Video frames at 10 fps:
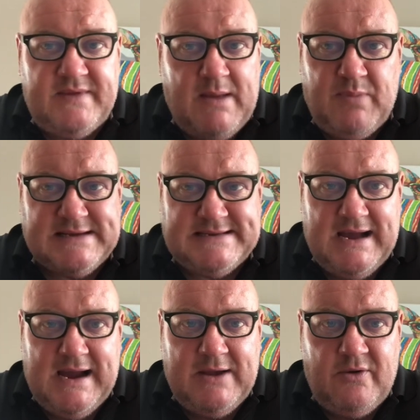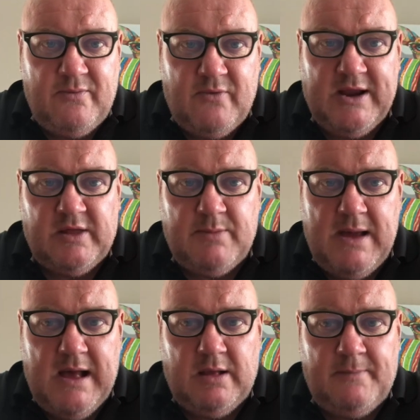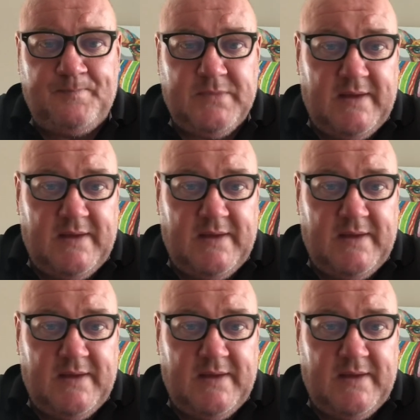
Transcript: 9:10, ring on the bell,